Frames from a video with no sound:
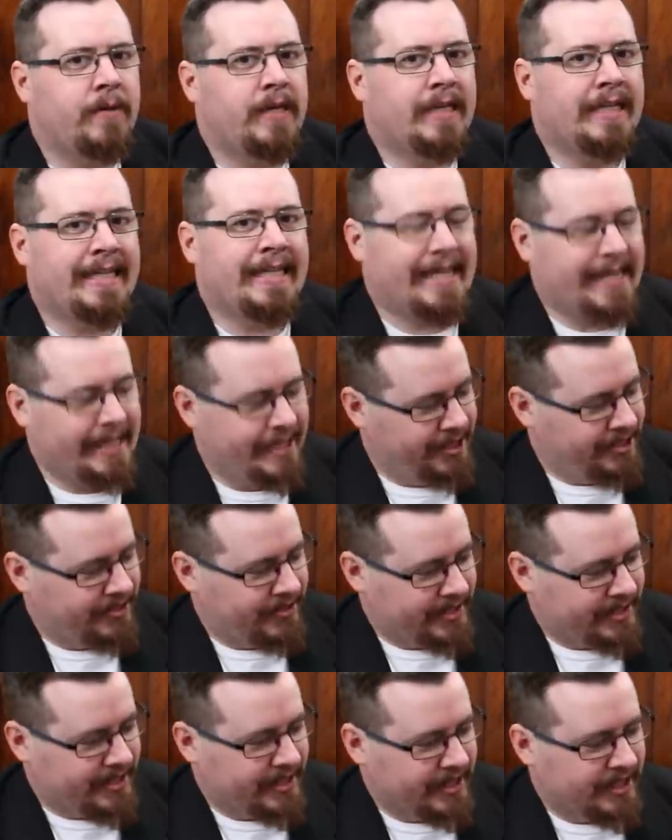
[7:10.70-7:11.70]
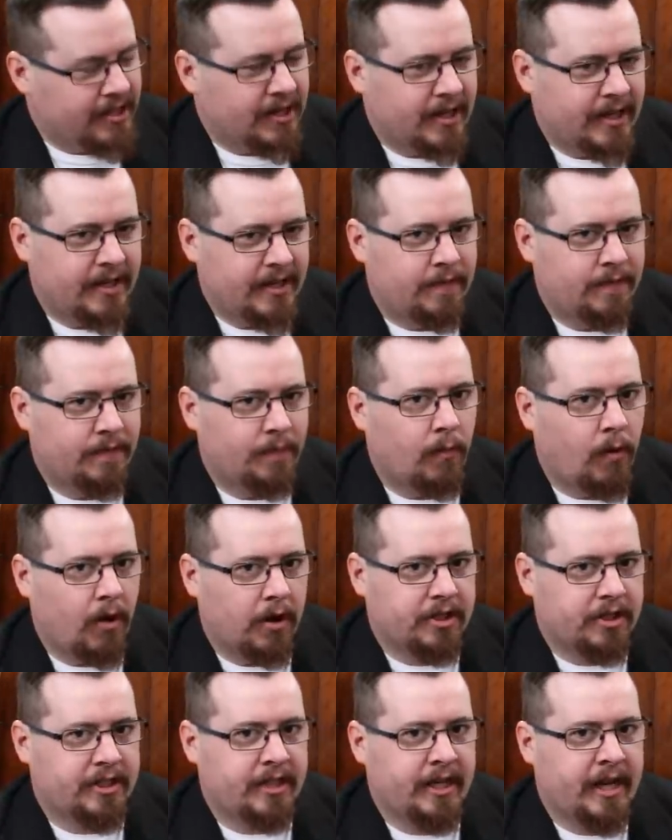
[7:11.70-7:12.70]
really interesting to kind of
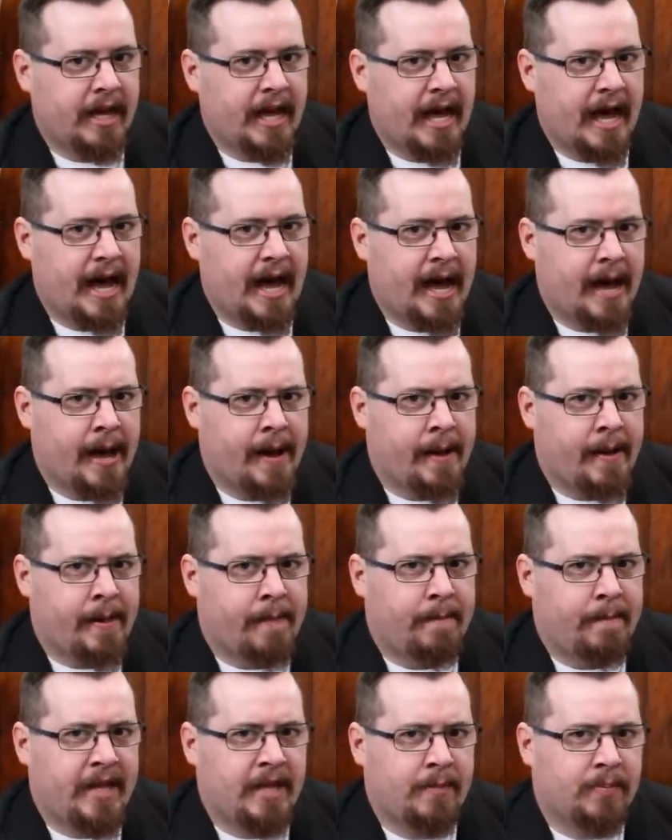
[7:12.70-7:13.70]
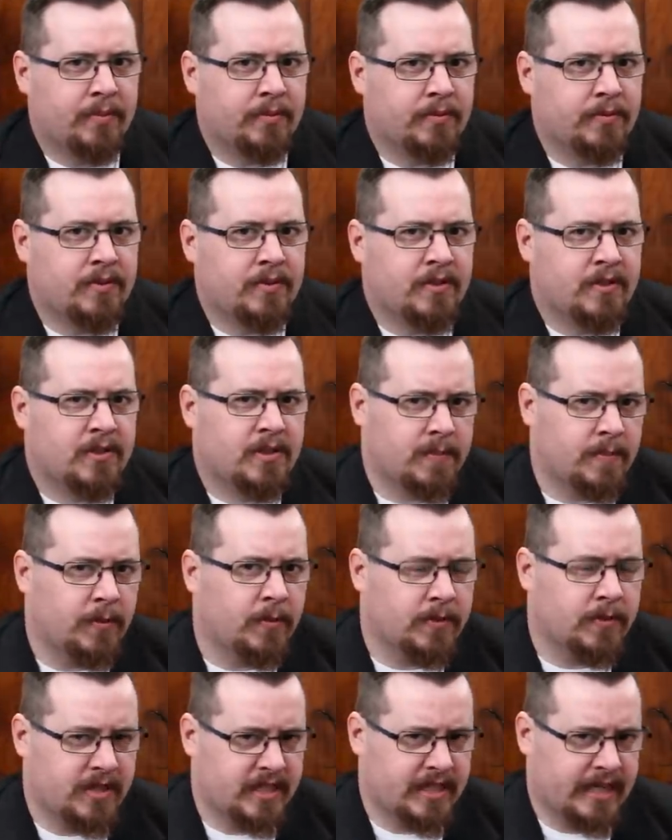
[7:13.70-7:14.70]
watch people's
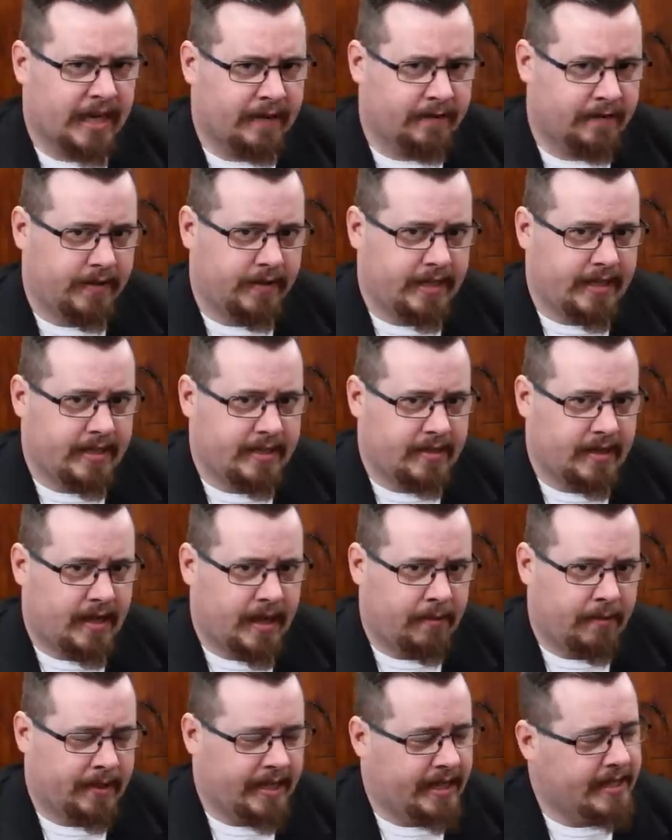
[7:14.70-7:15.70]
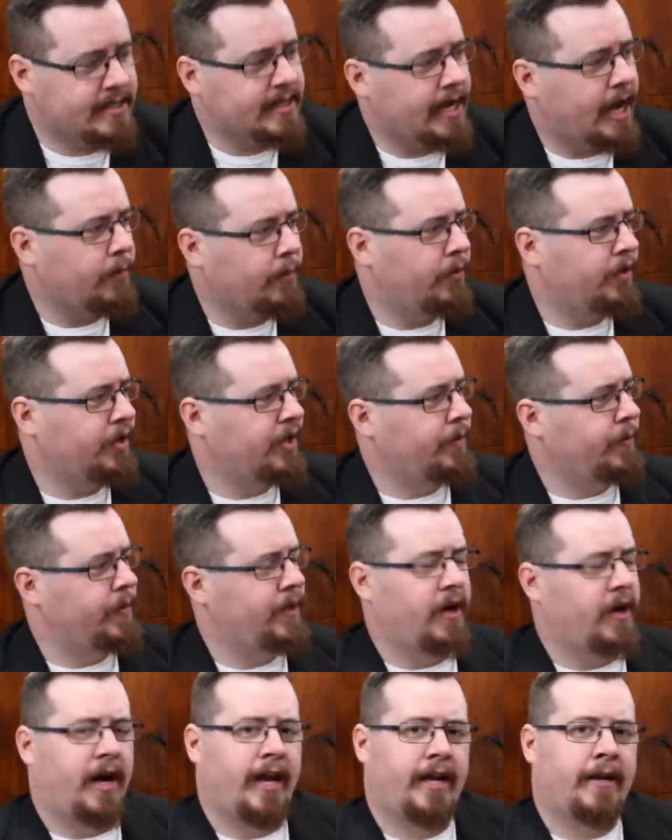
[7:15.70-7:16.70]
small discoveries when they start working
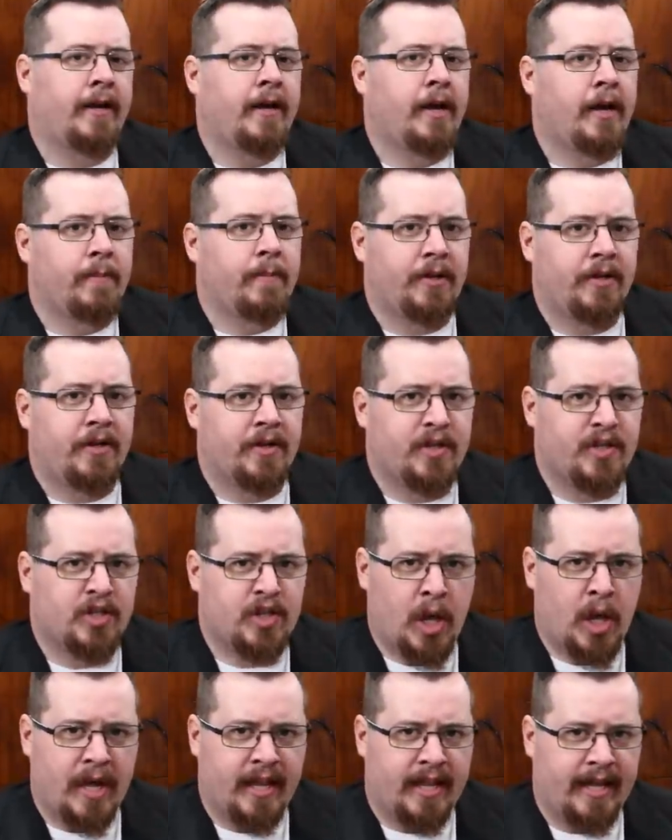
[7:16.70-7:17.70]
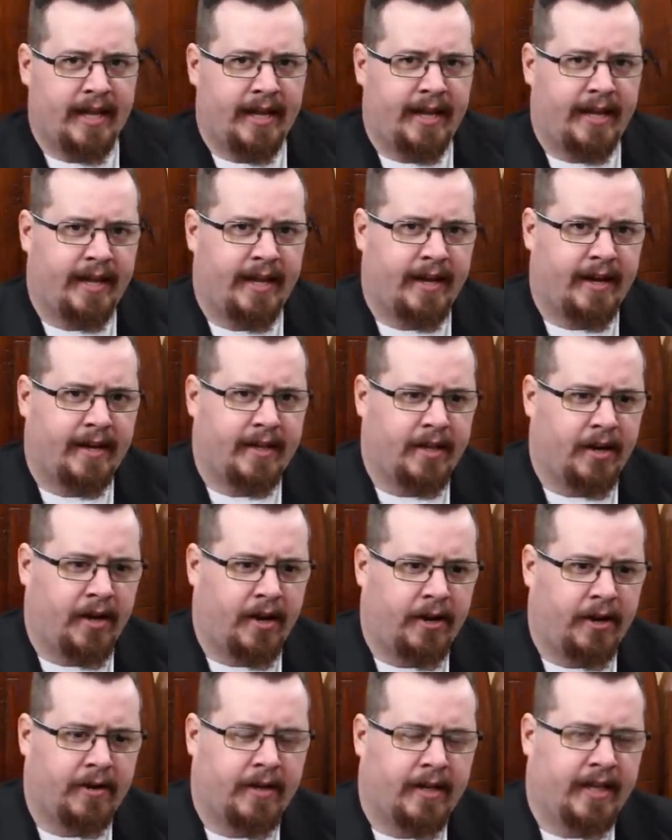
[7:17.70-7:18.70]
with iron, because they, you
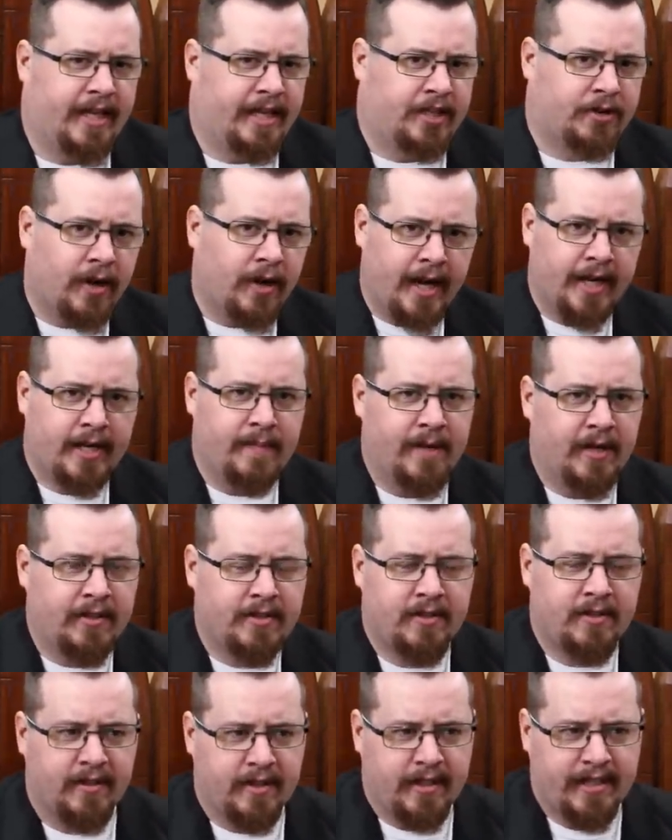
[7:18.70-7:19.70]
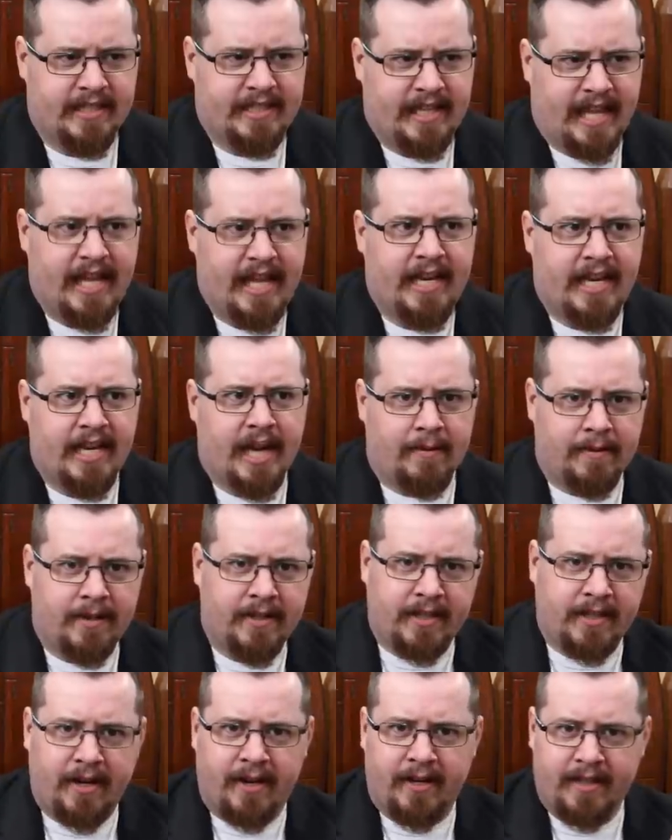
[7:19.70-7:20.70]
know, they're trying to melt it, or at least they're heating up
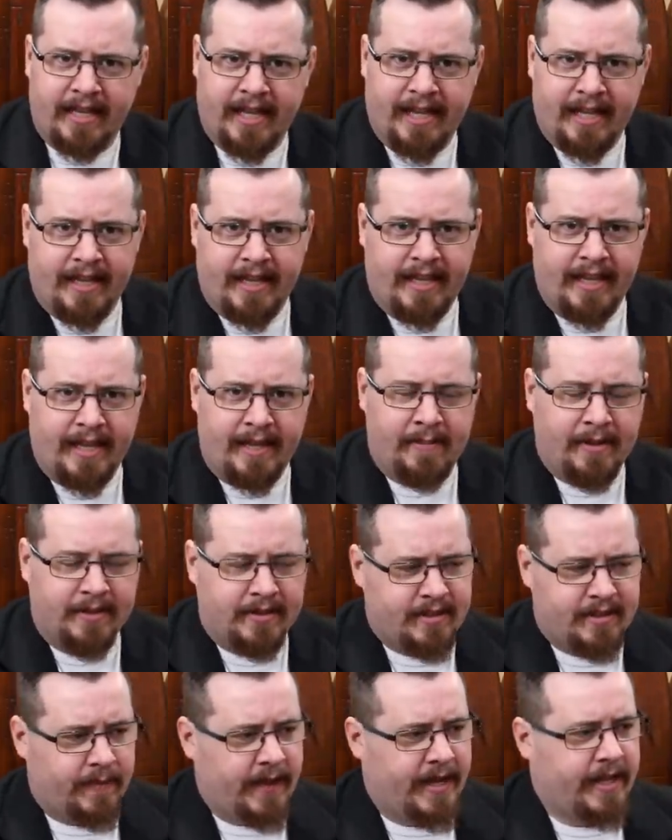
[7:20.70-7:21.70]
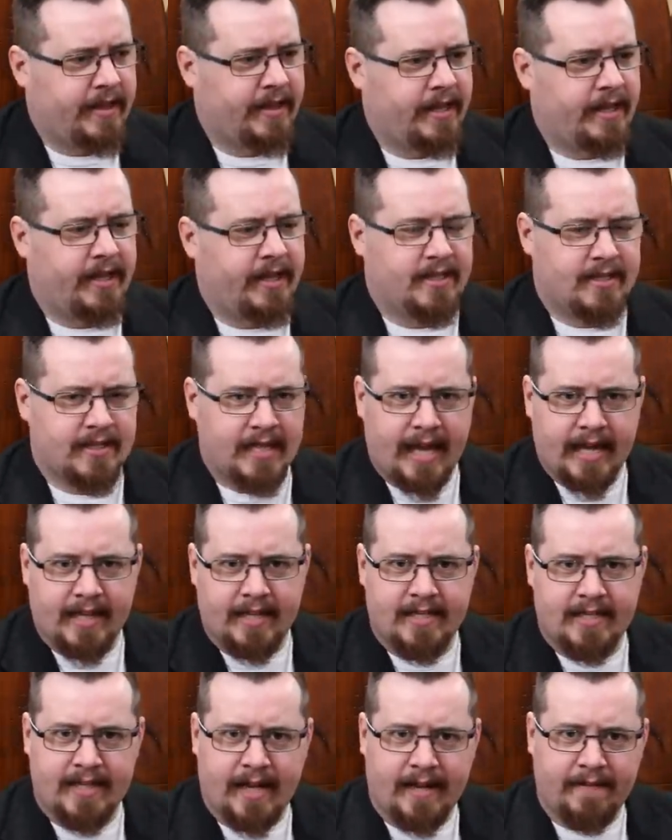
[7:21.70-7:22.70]
really hot, and then they melt away the slag
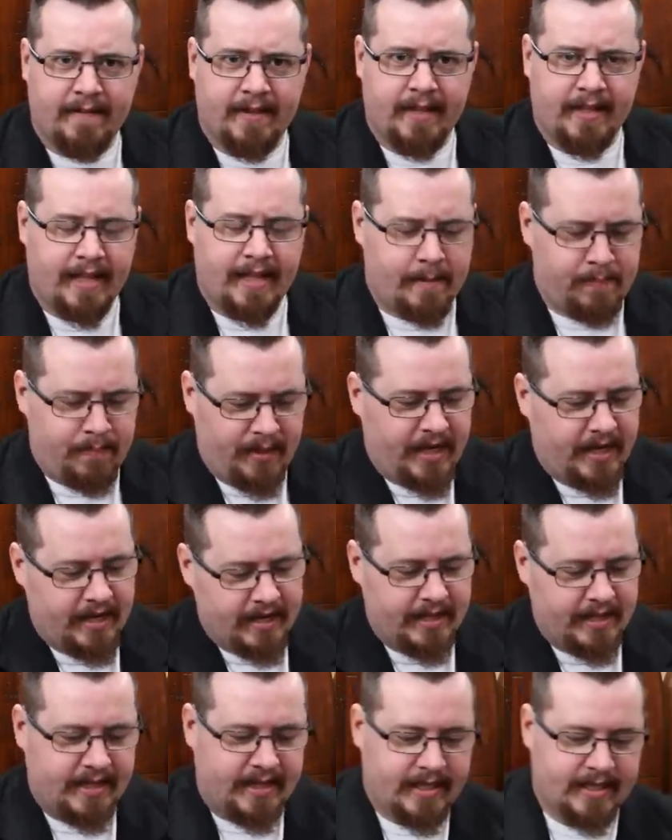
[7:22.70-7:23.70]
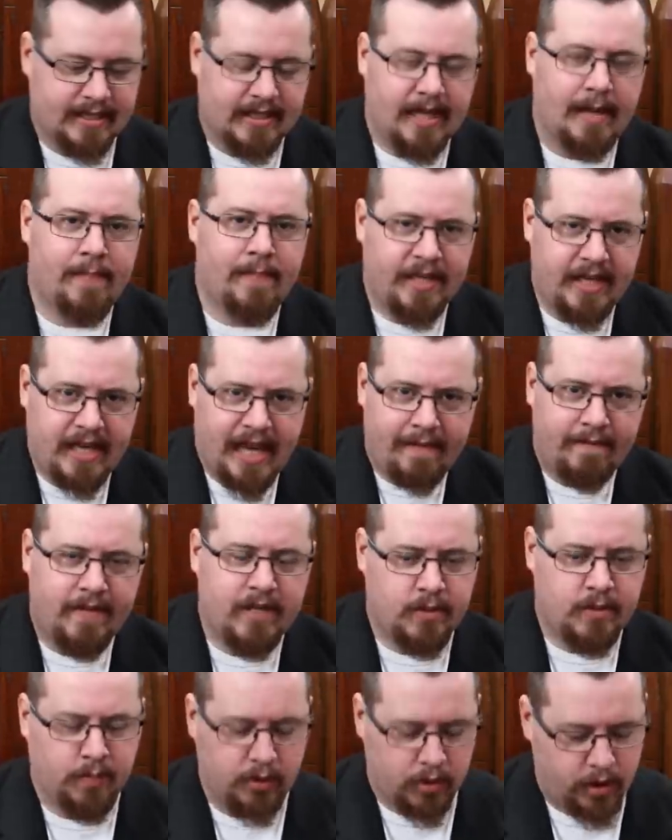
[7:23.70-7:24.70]
and stuff, and they beat it into this lump, and you have
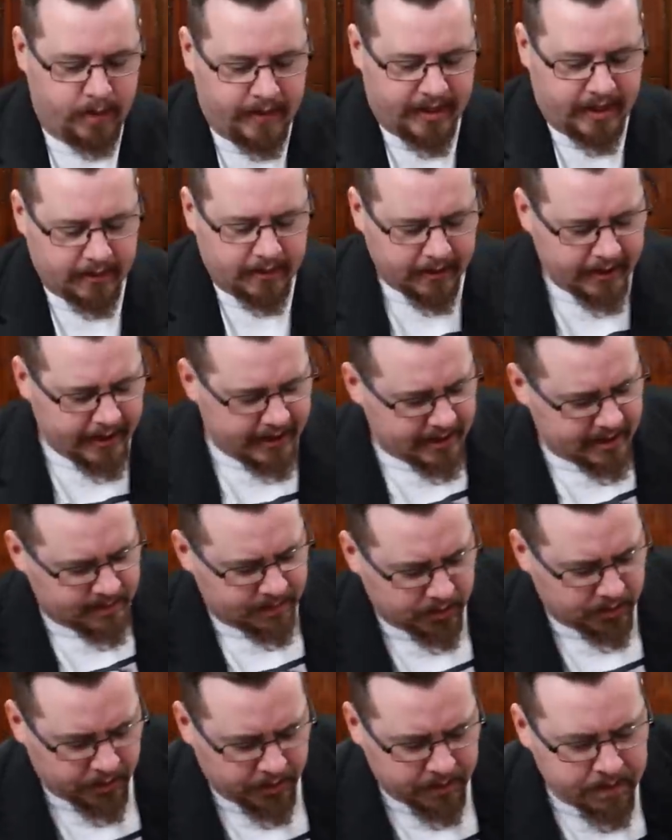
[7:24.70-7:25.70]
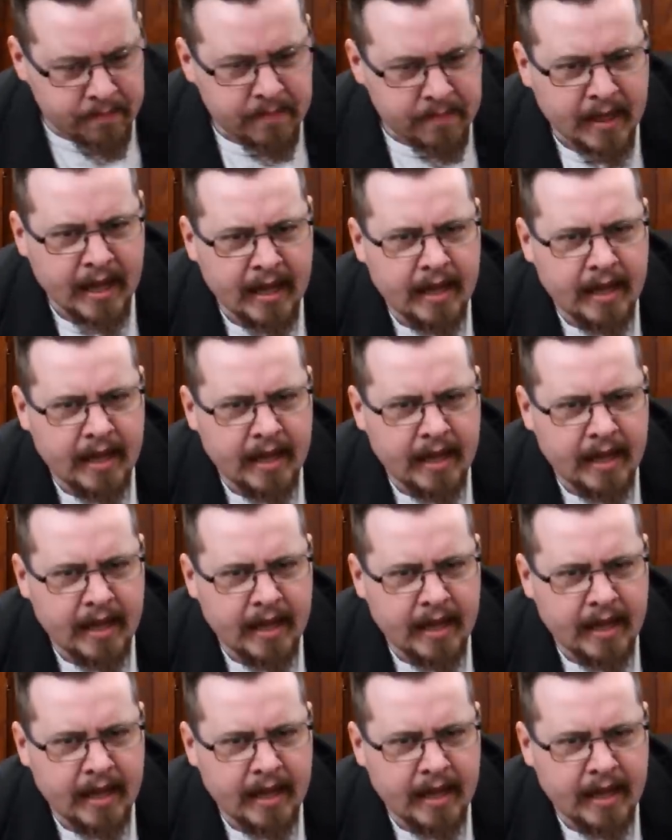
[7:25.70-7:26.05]
this bloom, and they're looking at this bloom.